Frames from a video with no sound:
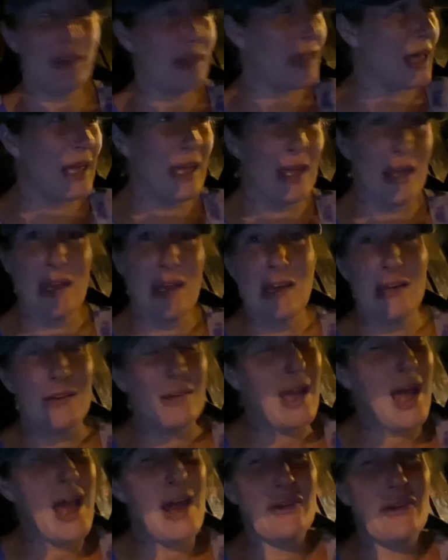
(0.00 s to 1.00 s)
like,
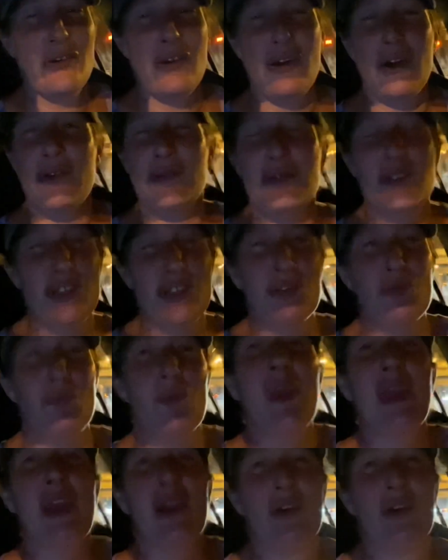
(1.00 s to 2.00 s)
I don't know, it was just
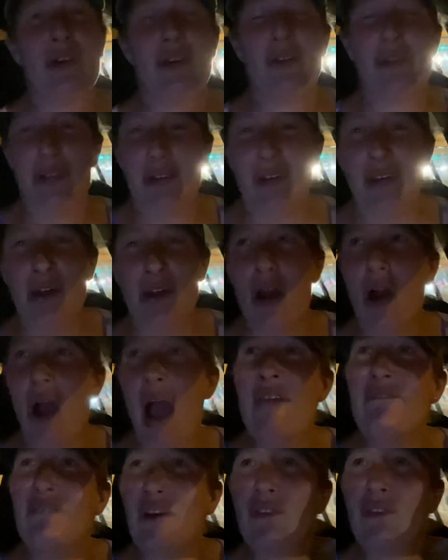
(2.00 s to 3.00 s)
weird. You know,
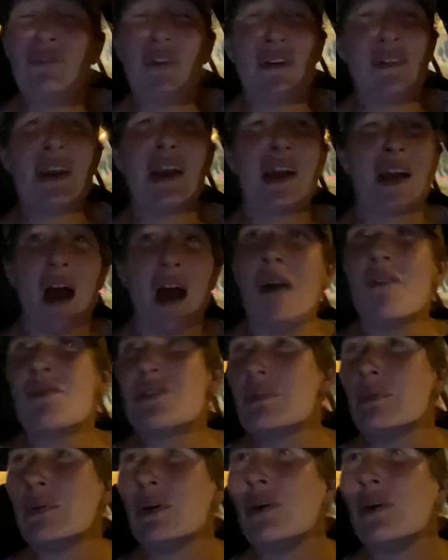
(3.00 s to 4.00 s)
I felt very
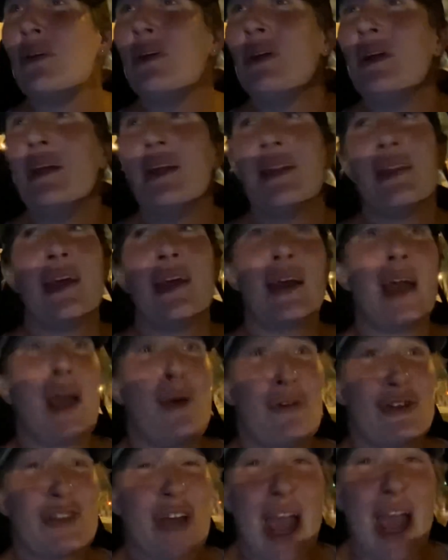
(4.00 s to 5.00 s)
uncomfortable. Like I
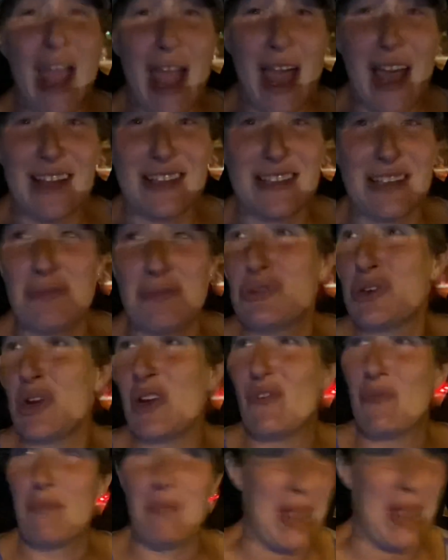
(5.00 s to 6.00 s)
wish I had some sort
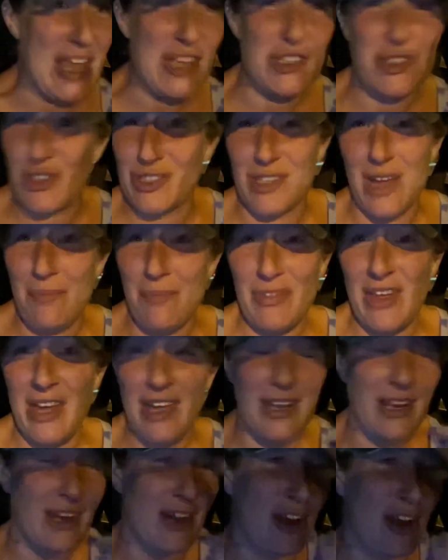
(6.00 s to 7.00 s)
of mace or
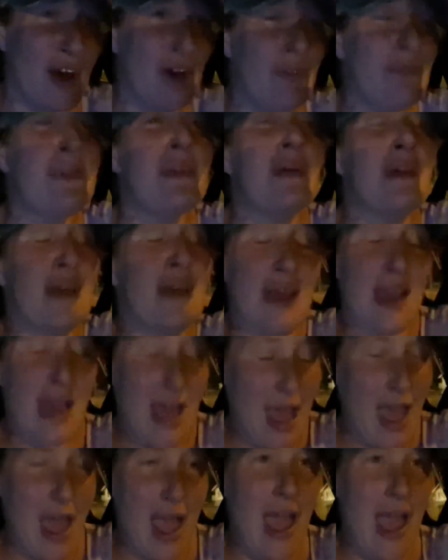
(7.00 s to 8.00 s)
something, you know?
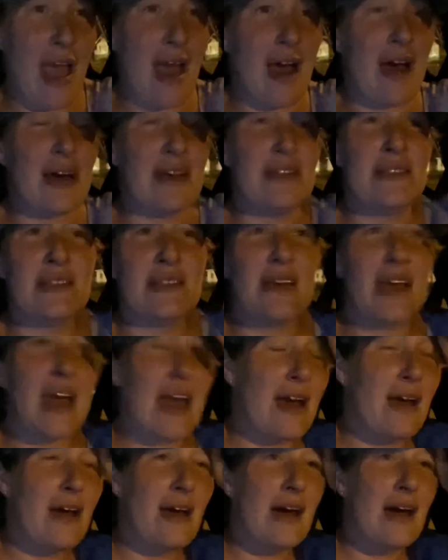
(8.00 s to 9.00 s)
And
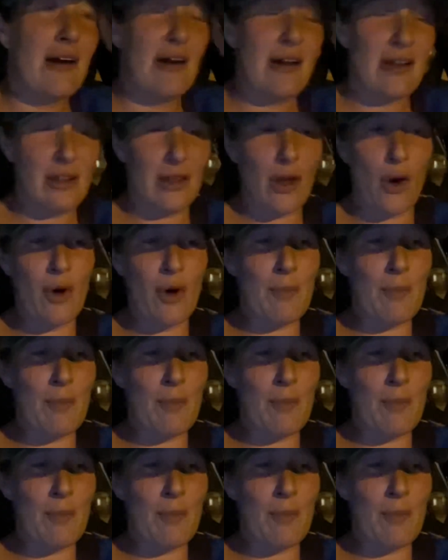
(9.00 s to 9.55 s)
lo and